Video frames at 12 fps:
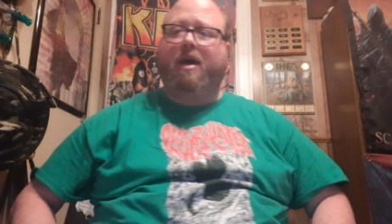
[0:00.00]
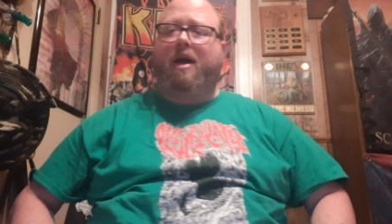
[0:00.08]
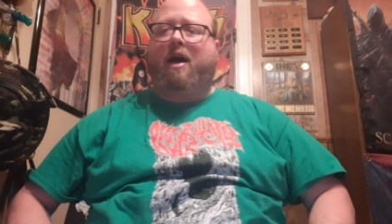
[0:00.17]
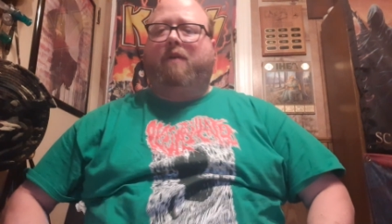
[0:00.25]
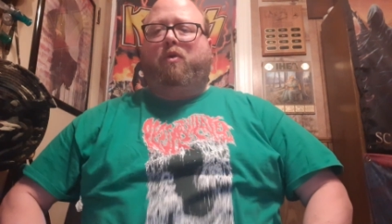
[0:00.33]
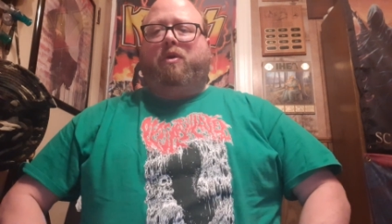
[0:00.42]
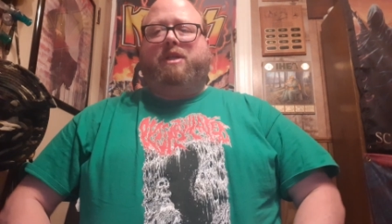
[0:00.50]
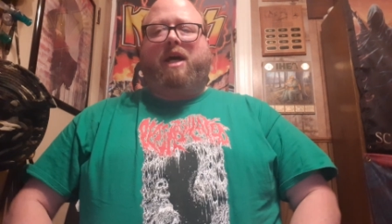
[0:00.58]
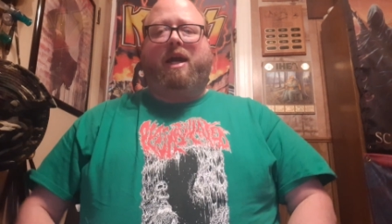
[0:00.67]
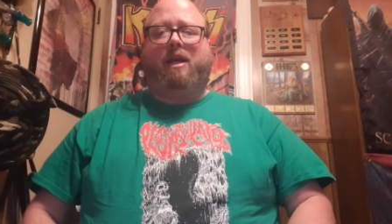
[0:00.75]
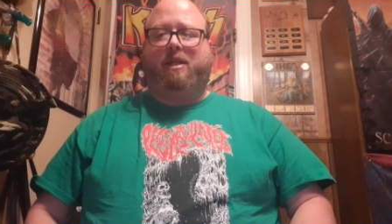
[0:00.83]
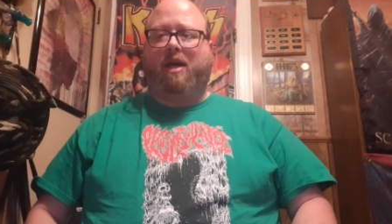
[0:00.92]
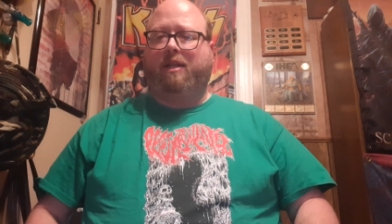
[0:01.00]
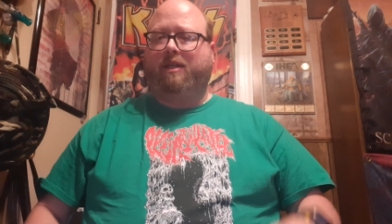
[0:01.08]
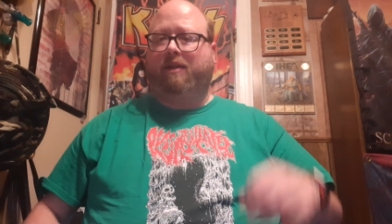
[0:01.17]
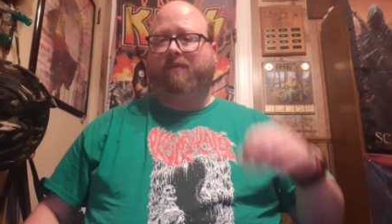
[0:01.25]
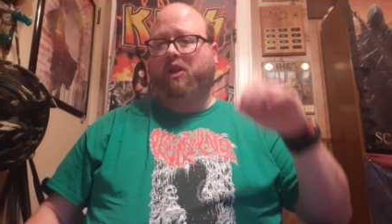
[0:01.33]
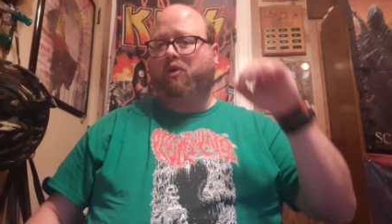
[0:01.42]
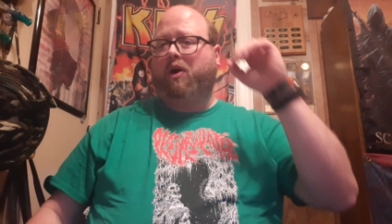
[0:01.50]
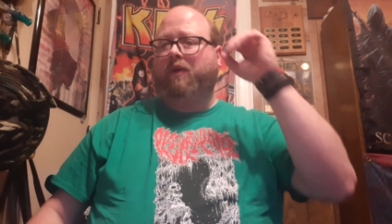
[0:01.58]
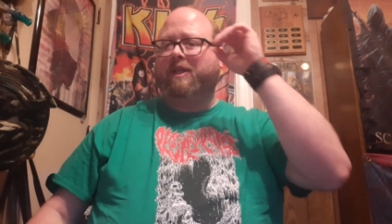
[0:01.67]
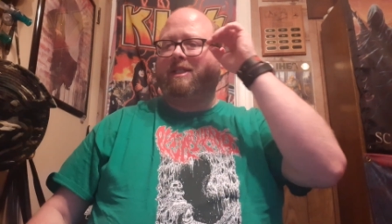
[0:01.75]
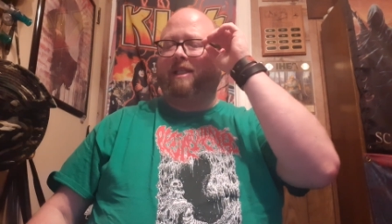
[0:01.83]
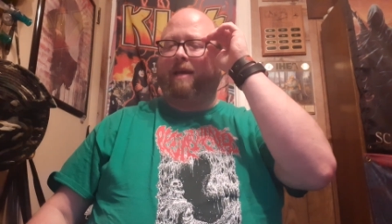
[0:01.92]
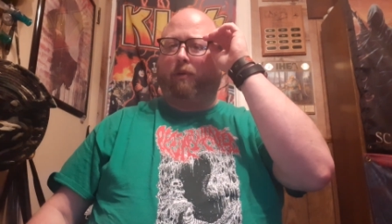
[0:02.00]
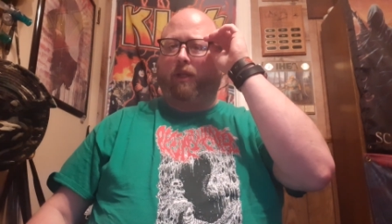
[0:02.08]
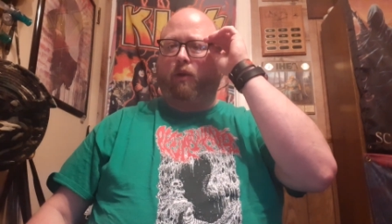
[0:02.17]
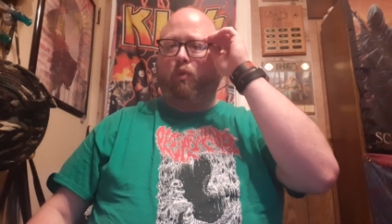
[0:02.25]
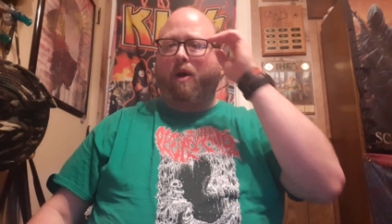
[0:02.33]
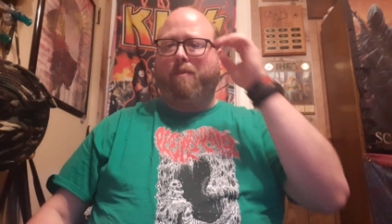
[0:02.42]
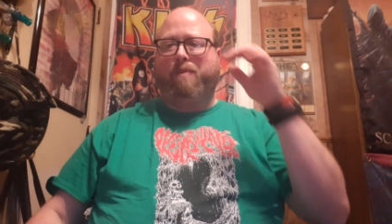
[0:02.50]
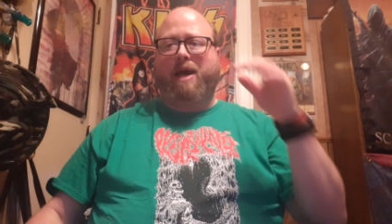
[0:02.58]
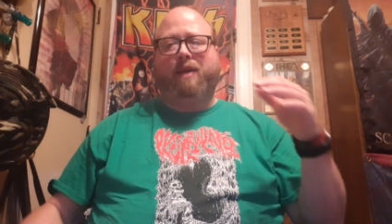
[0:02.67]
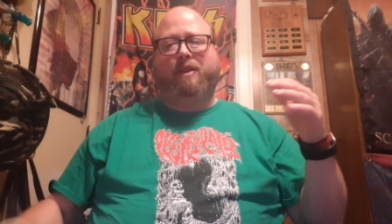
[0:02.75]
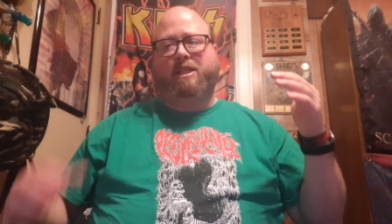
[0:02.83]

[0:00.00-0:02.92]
Uh, of course, I uh, did a video on this label a little while back.